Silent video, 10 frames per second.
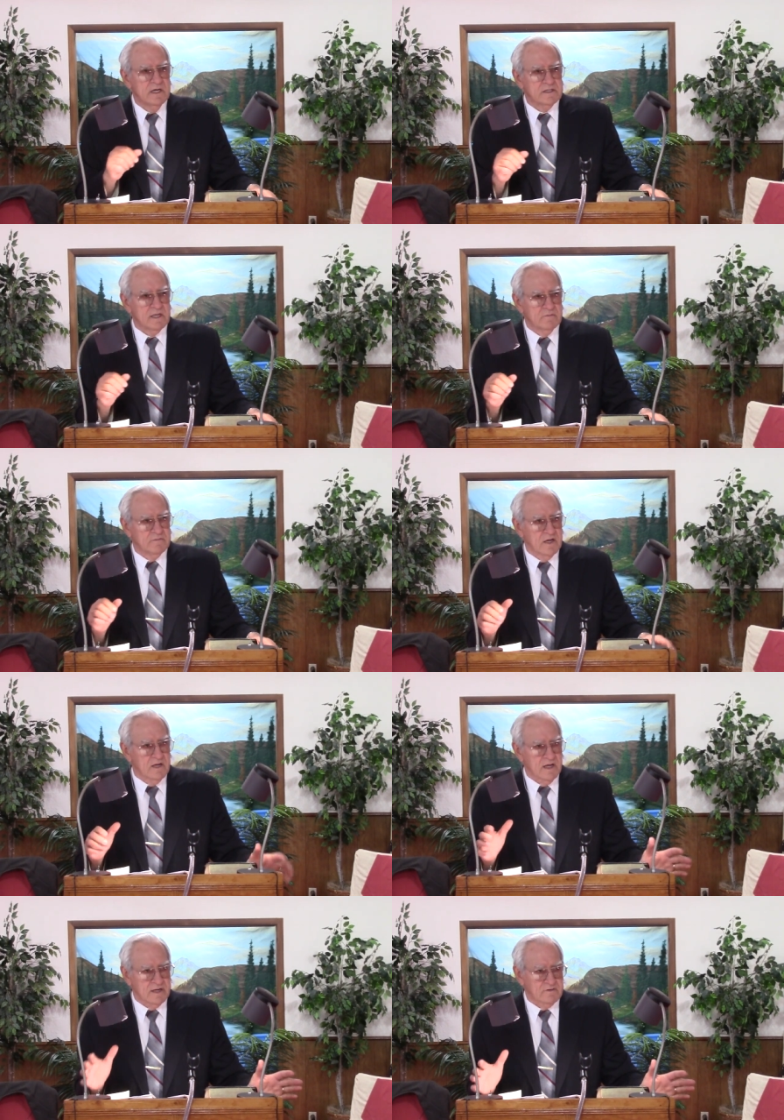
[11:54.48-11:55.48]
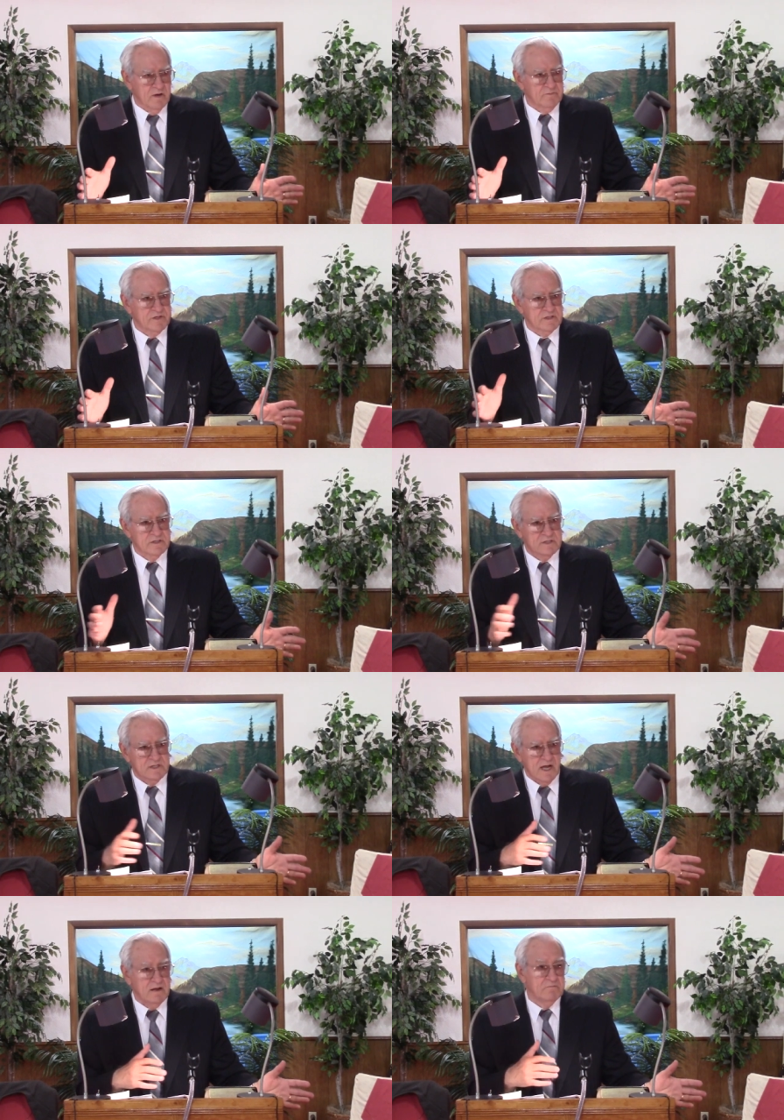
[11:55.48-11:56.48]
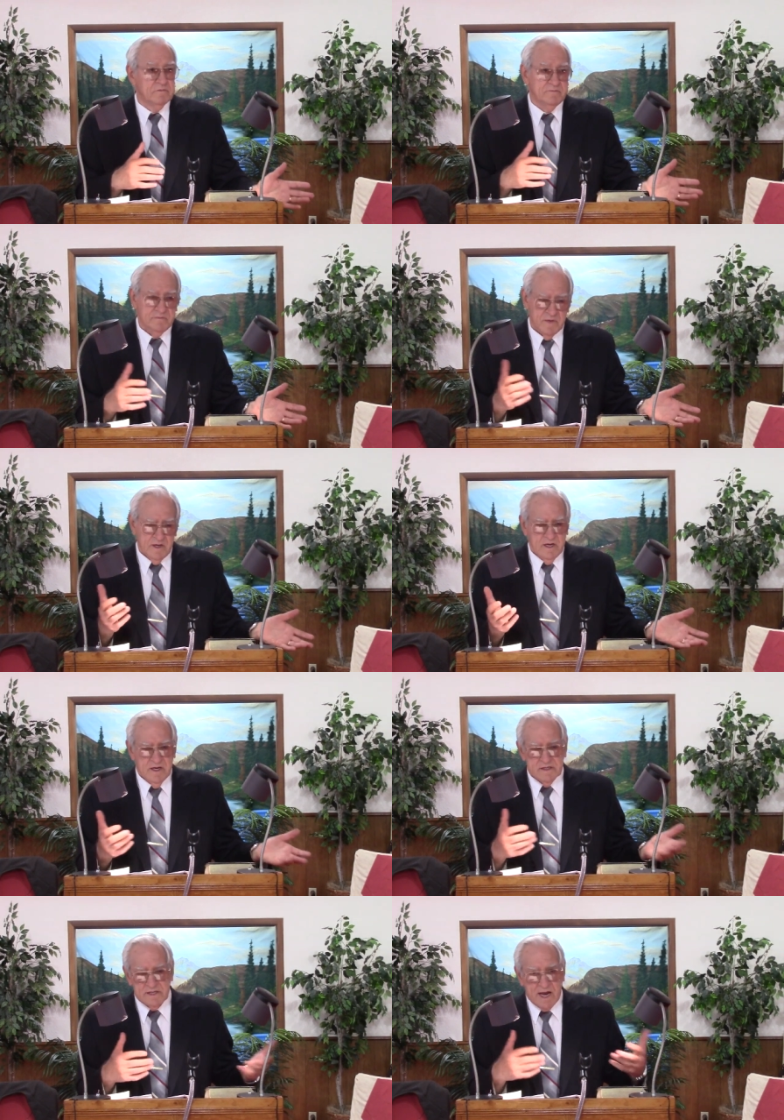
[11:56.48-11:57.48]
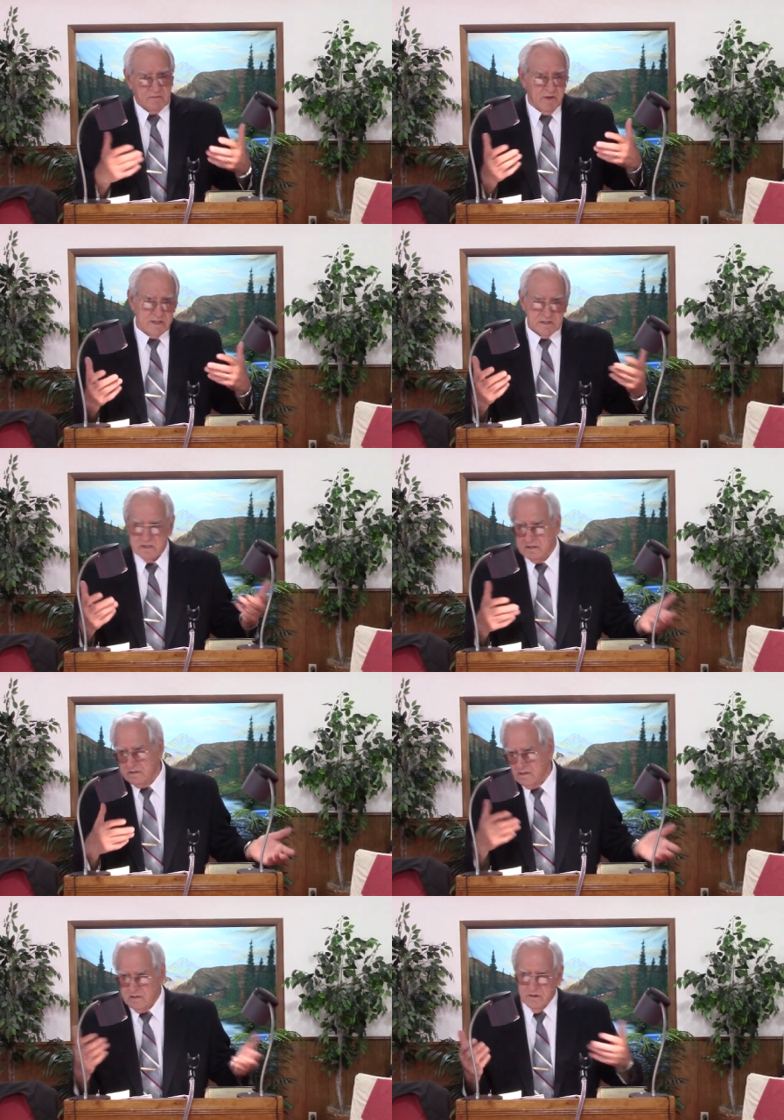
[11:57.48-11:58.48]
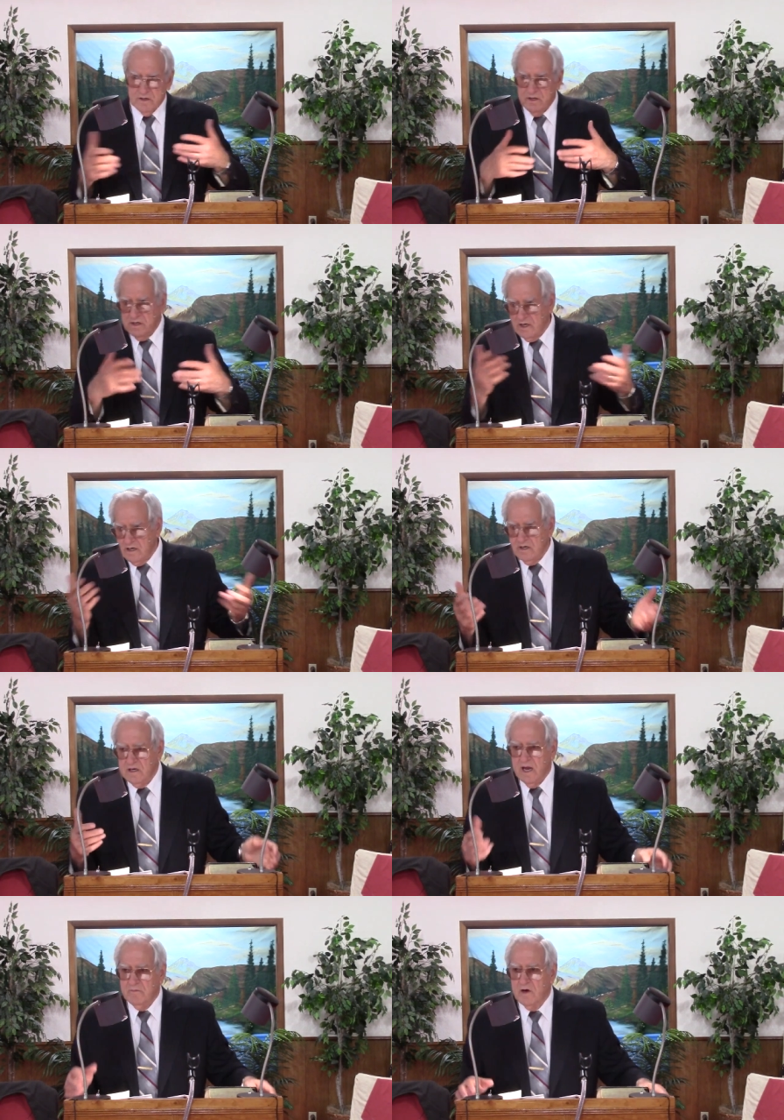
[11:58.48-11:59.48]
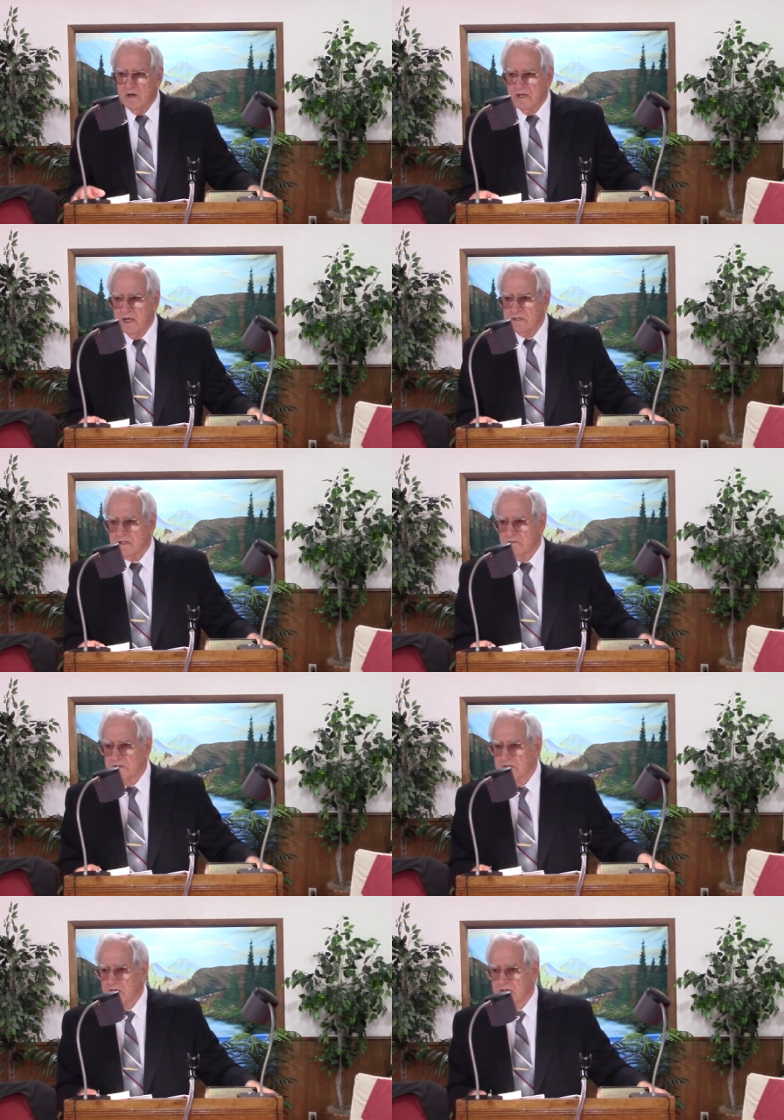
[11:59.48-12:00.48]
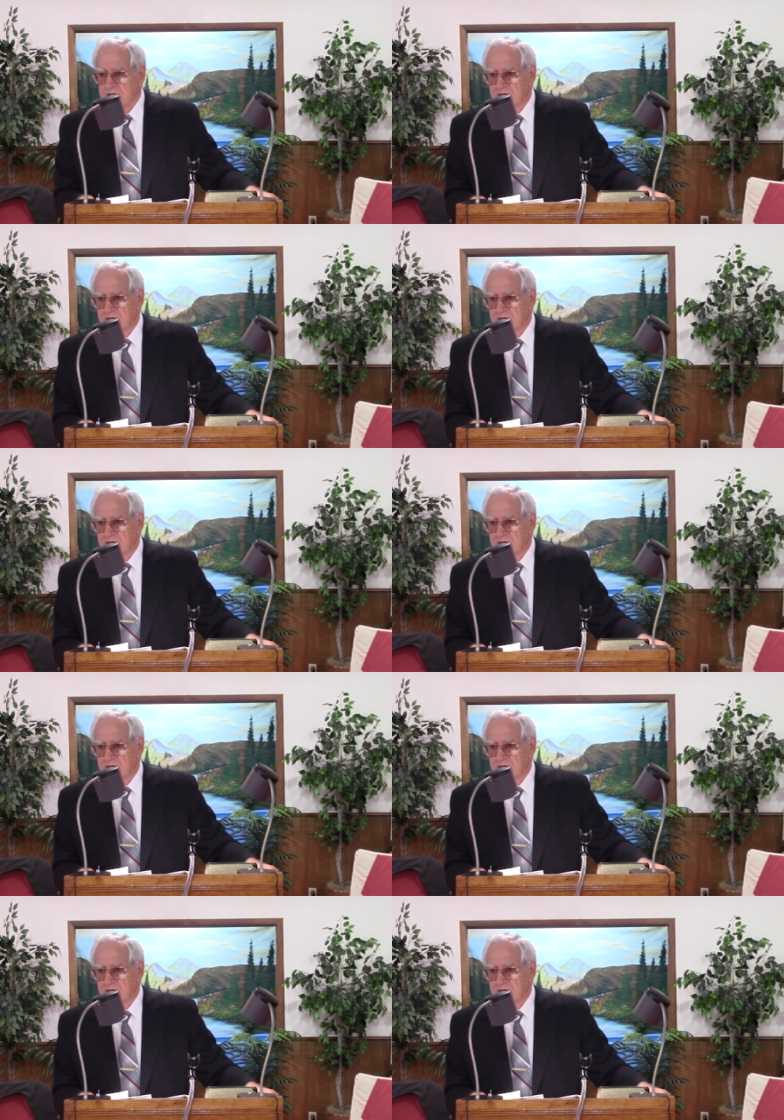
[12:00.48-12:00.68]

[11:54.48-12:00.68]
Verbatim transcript: some uh, like trumpets and sackbuts, and you know, you, you name all the instruments that